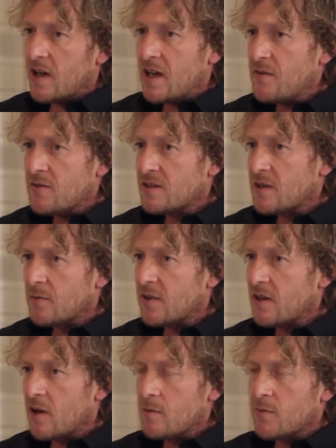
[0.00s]
Even
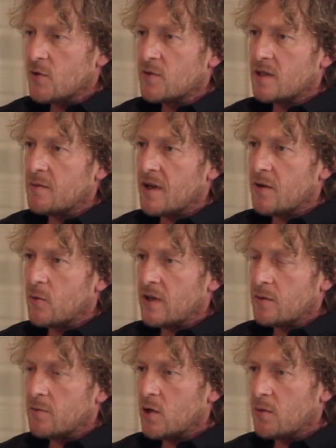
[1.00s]
something like a boost limit. We
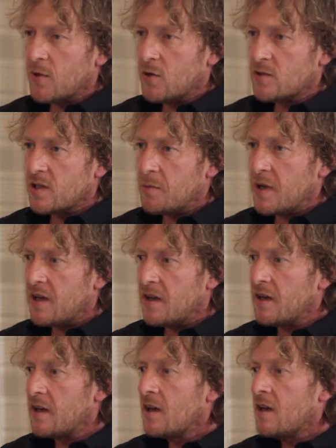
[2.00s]
can put a boost limit
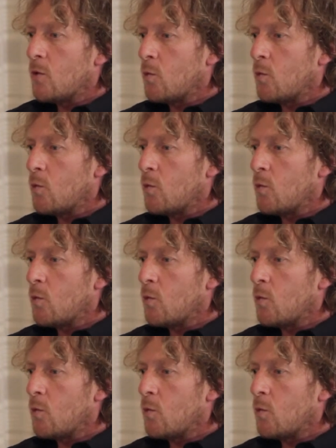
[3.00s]
in